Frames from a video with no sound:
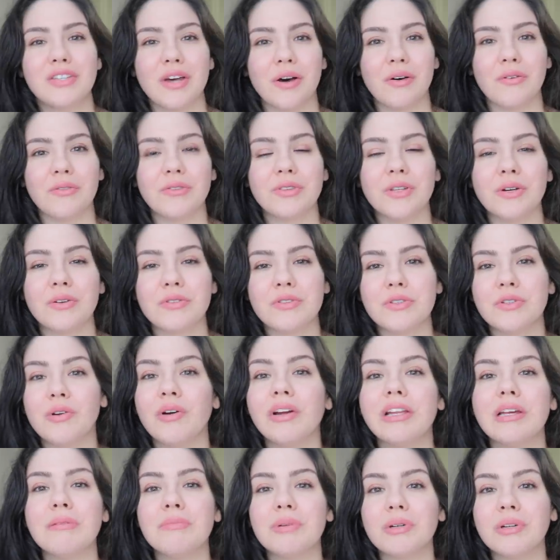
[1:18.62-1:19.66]
So those
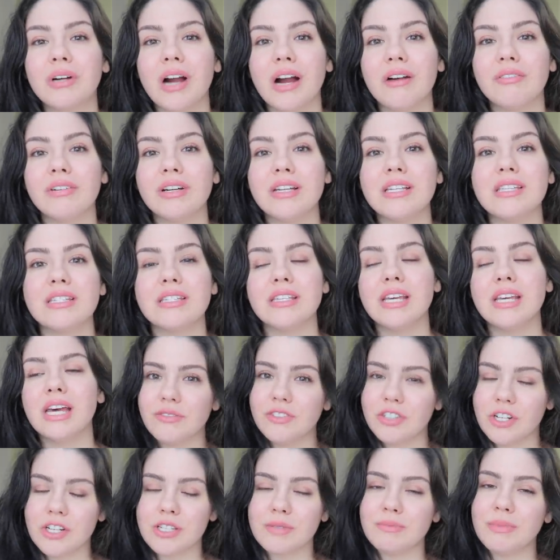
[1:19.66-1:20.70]
toilet bowl covers,
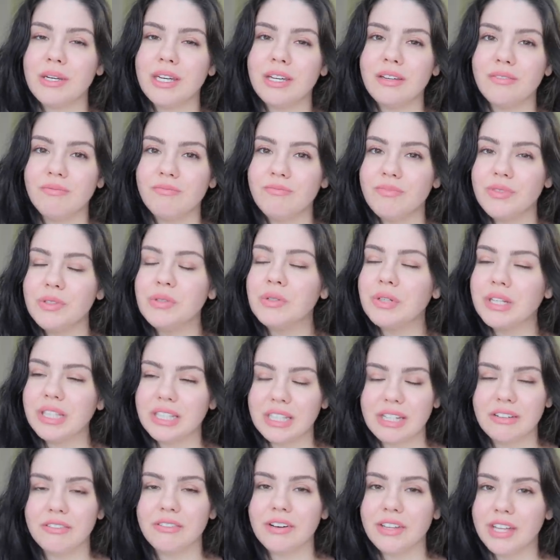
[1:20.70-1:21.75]
trust me, you can
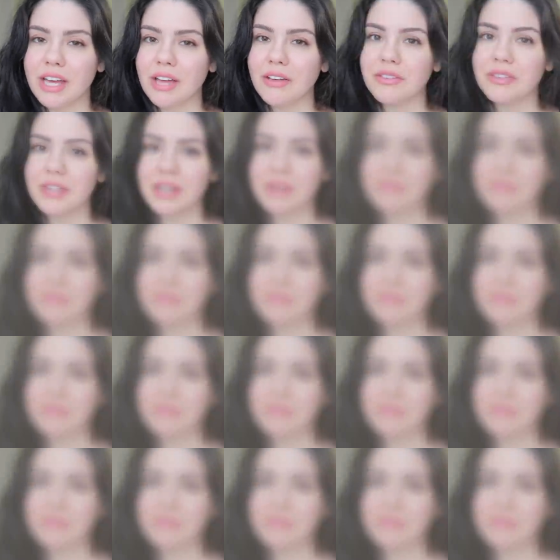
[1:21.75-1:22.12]
live without